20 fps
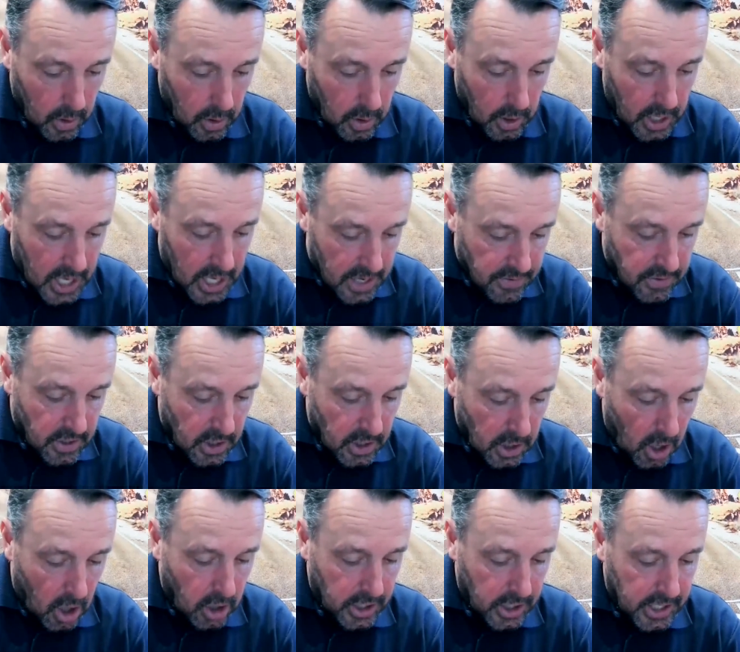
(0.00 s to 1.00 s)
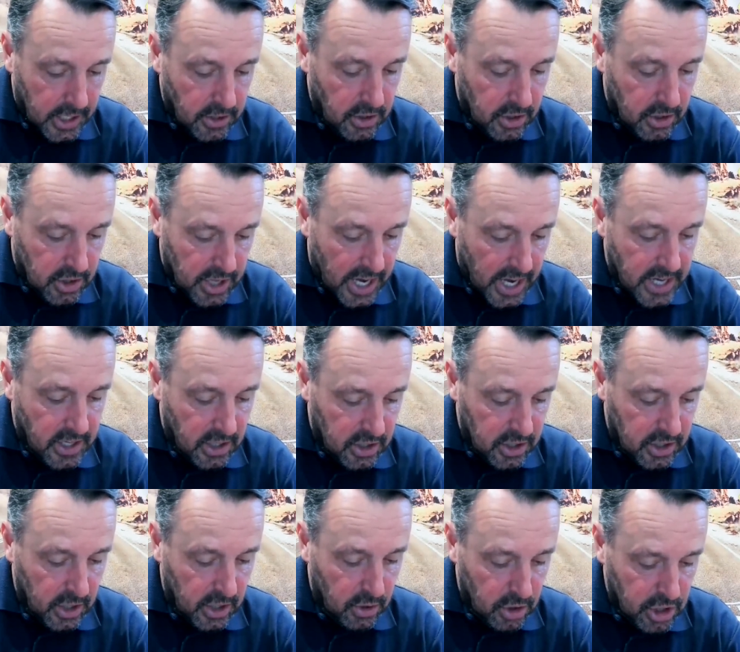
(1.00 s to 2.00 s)
Even the lock keys are stainless
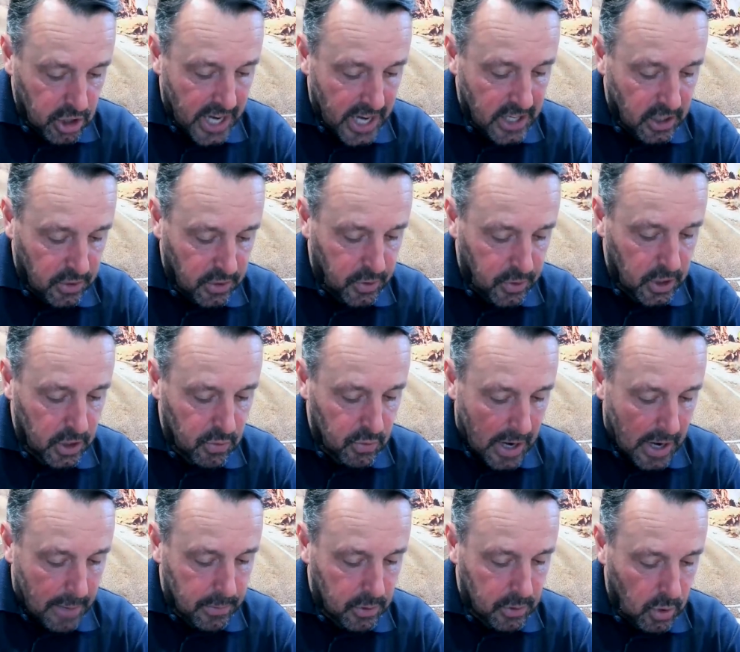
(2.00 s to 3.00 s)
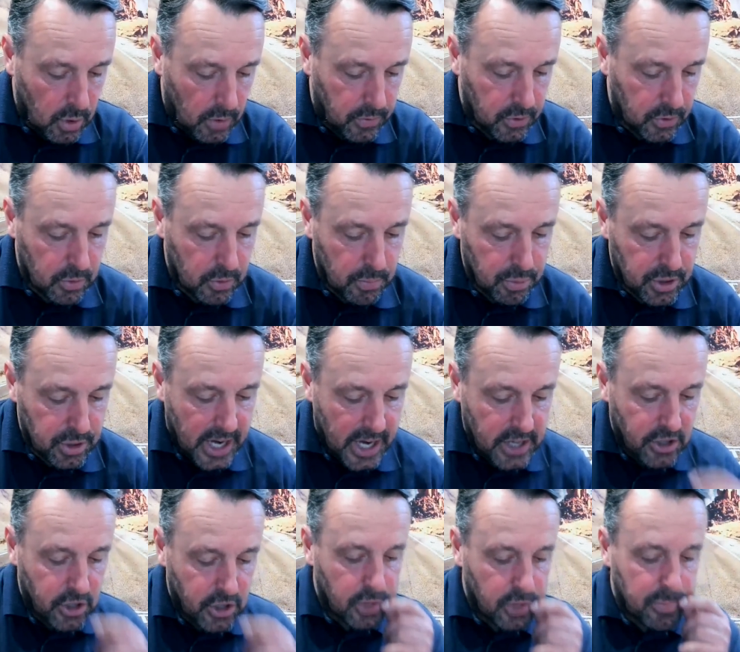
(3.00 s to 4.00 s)
steel. The chain is fully wrapped to offer some
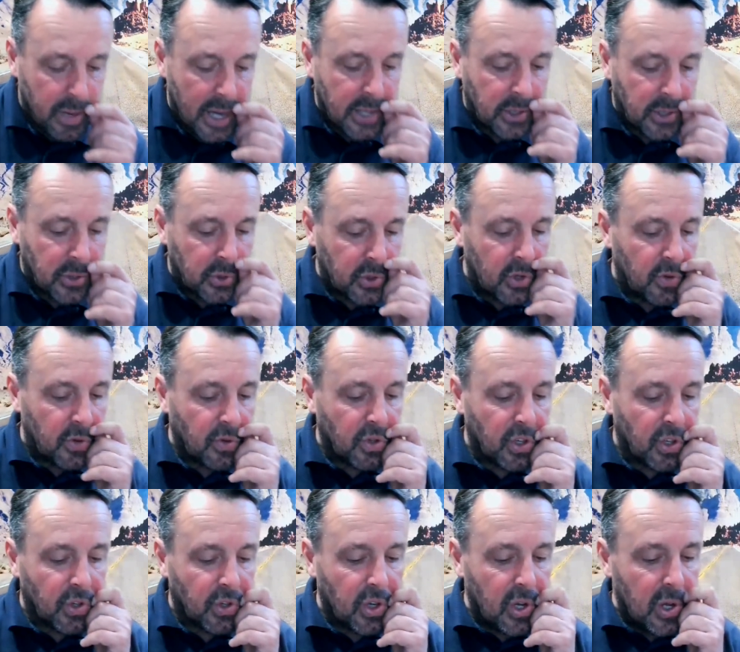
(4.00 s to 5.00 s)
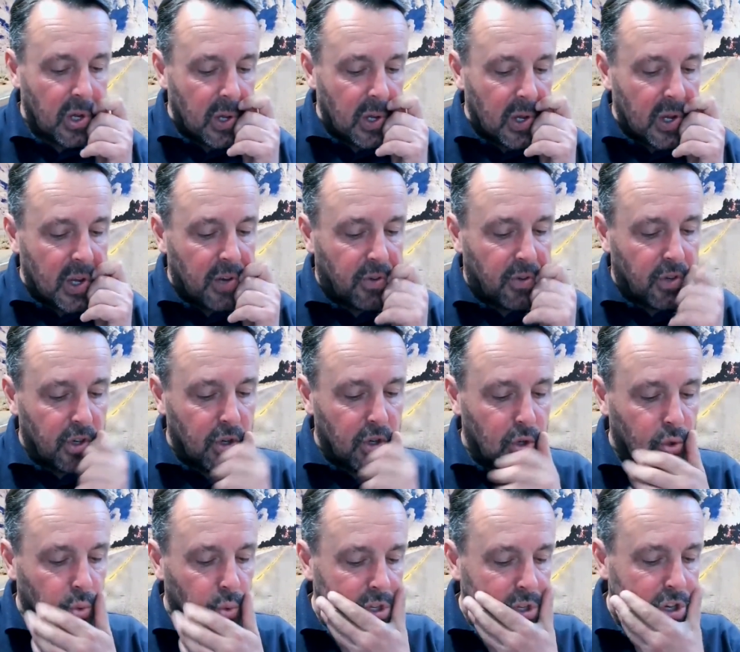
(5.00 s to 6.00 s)
protection to painted surfaces. If
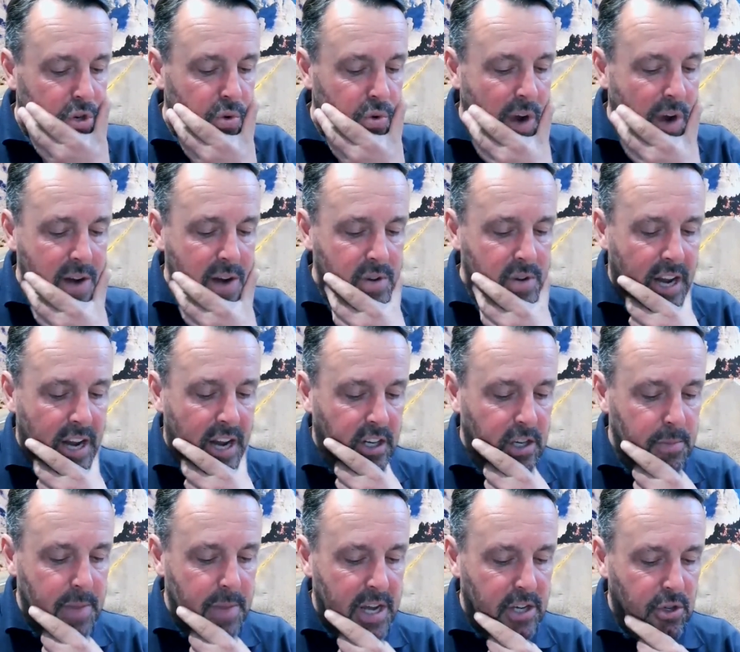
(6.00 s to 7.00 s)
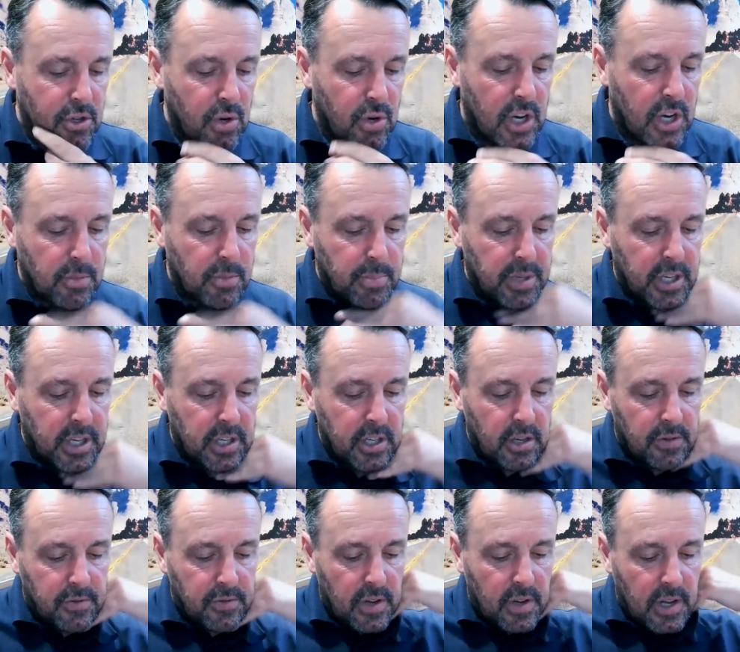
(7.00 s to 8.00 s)
used with a ground anchor, make sure it has big
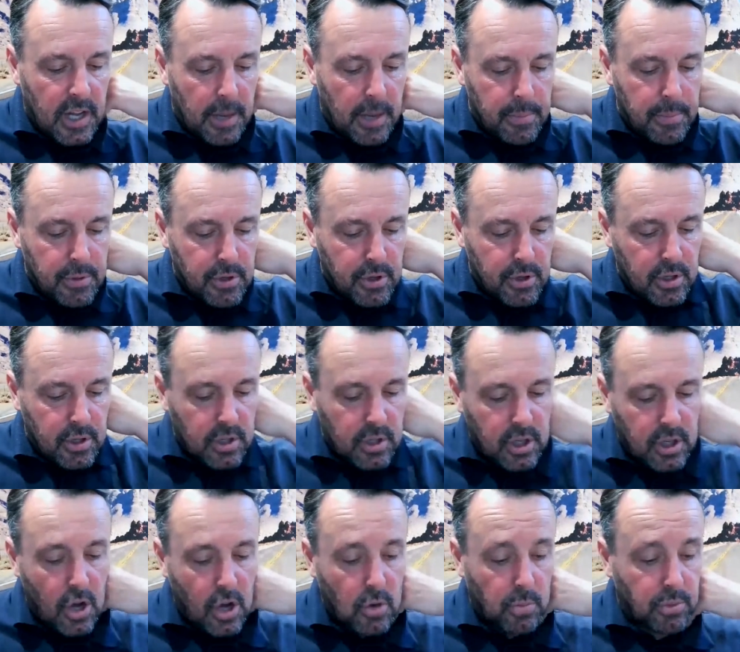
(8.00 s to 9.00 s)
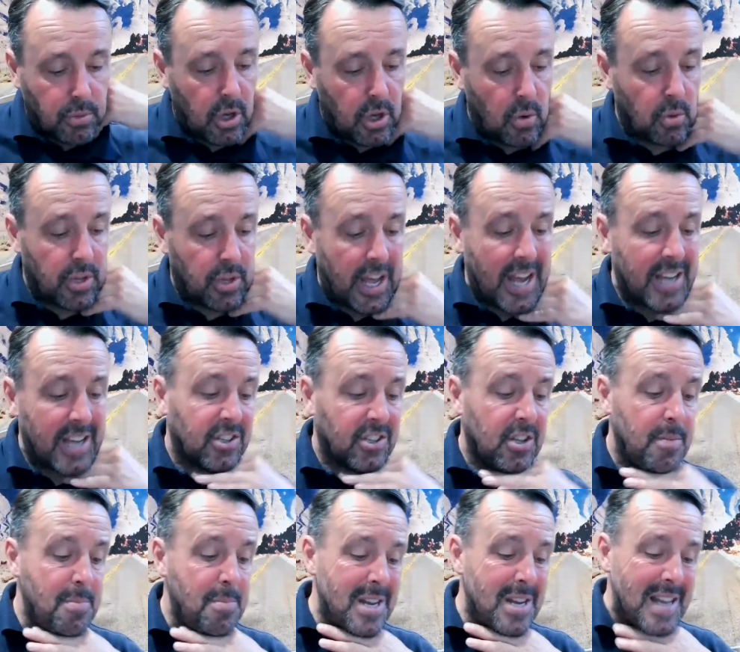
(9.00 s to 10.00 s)
enough aperture to cope. So that is
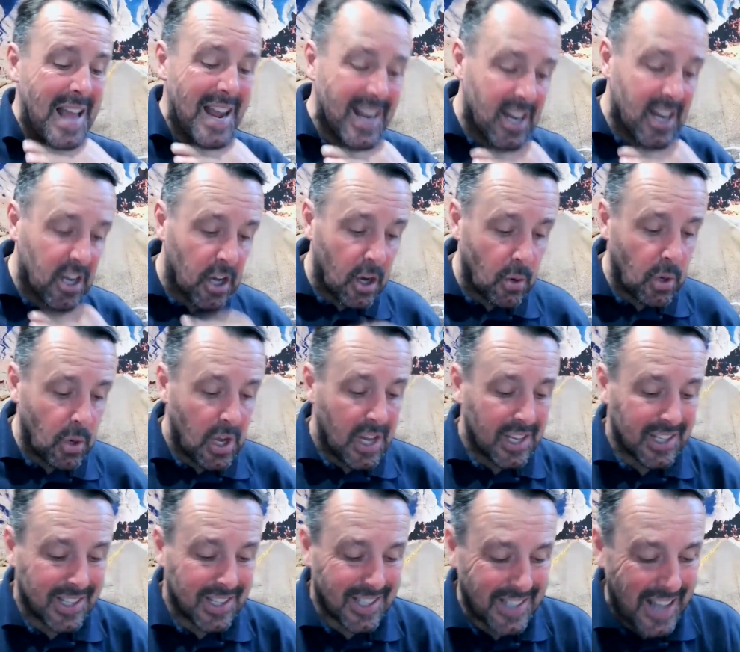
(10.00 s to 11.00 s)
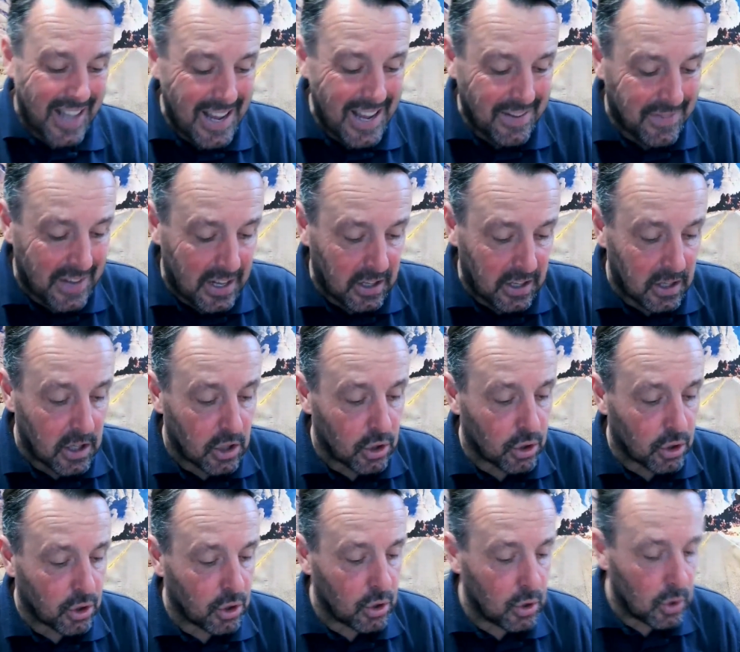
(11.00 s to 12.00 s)
the Melenco Snafel
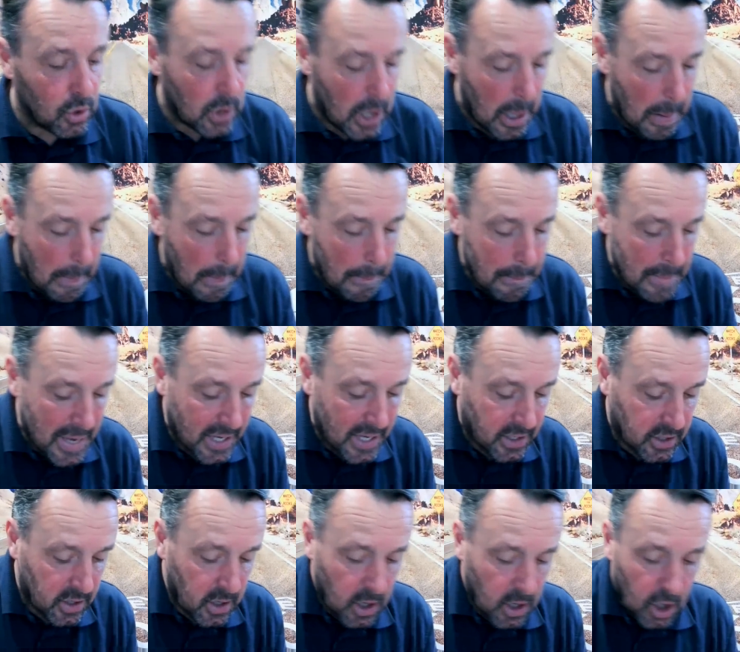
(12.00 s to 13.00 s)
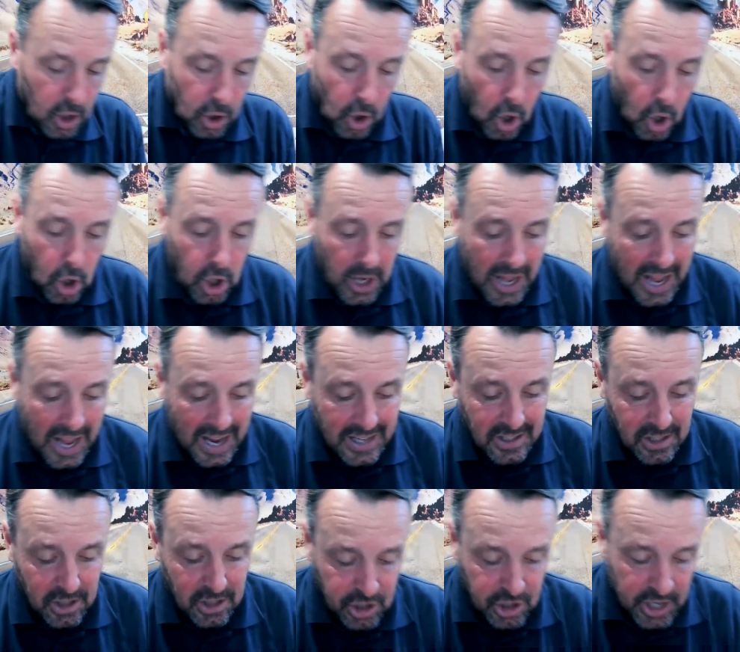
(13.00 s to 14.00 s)
2-meter lock
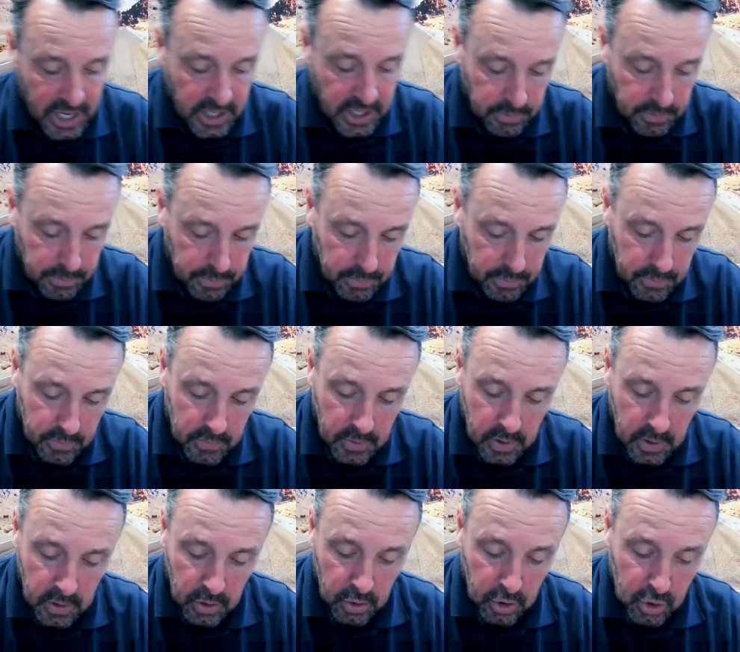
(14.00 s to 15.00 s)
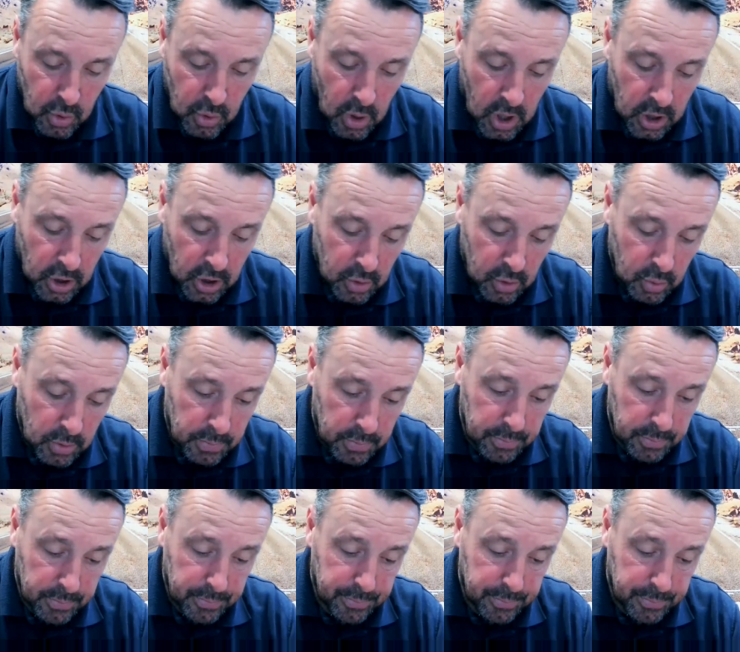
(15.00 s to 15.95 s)
hand chain. Looks quite a good one.